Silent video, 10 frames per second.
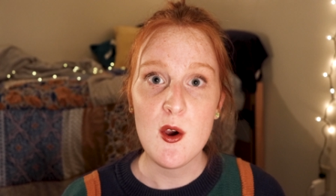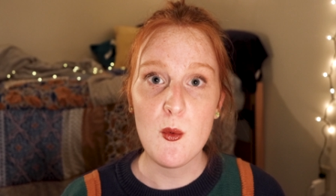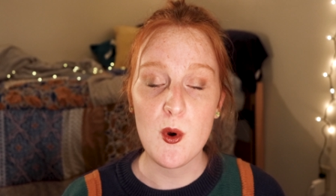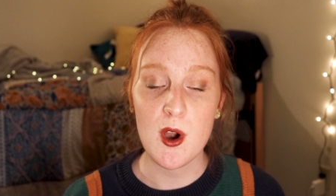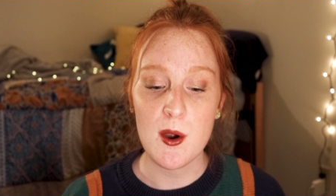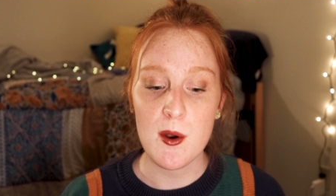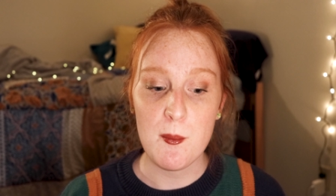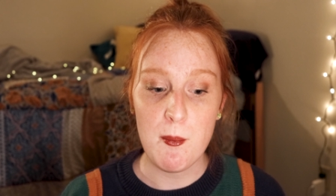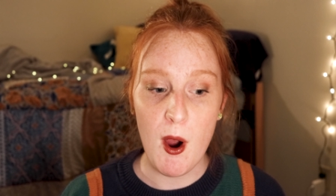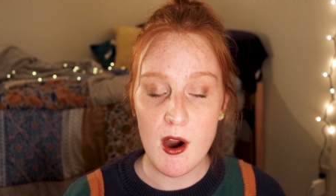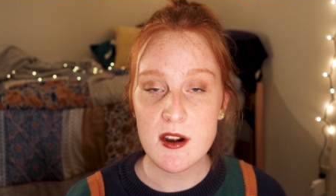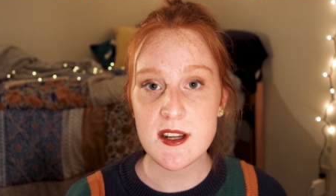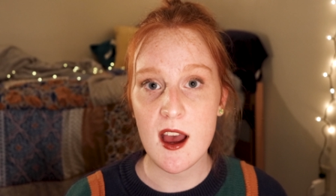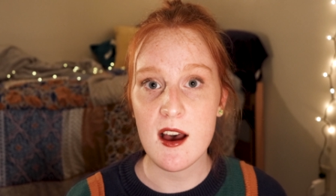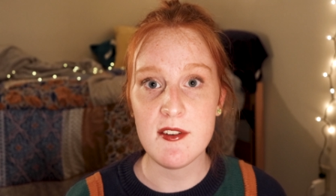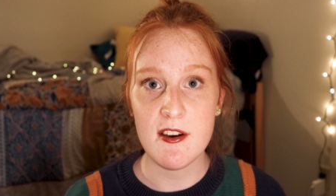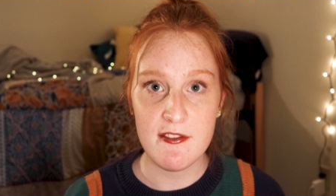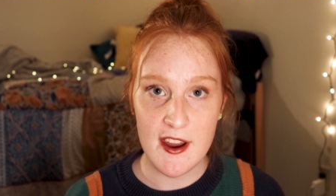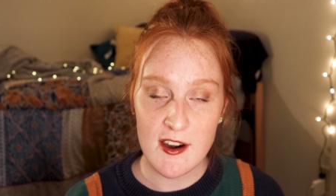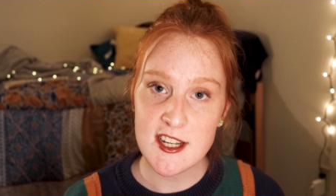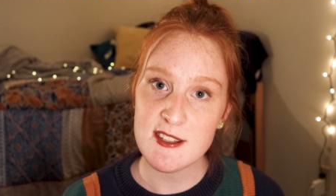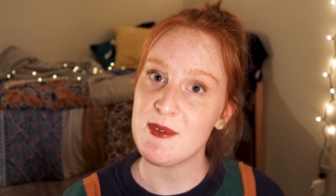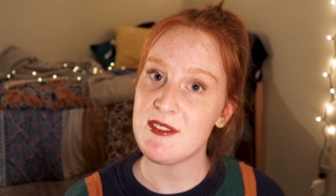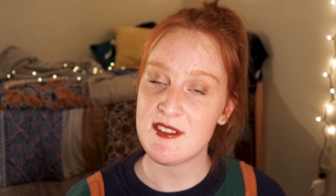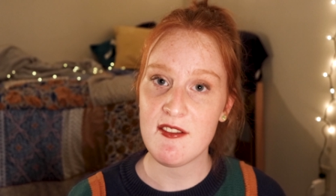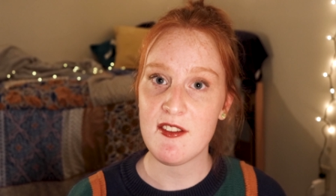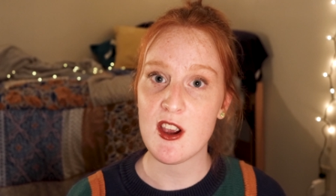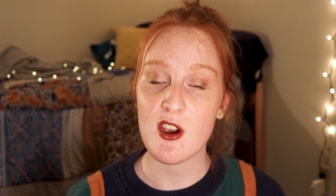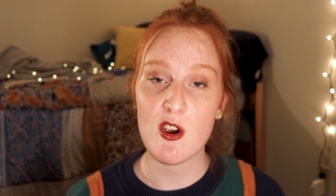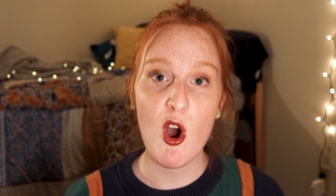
were part of a very specific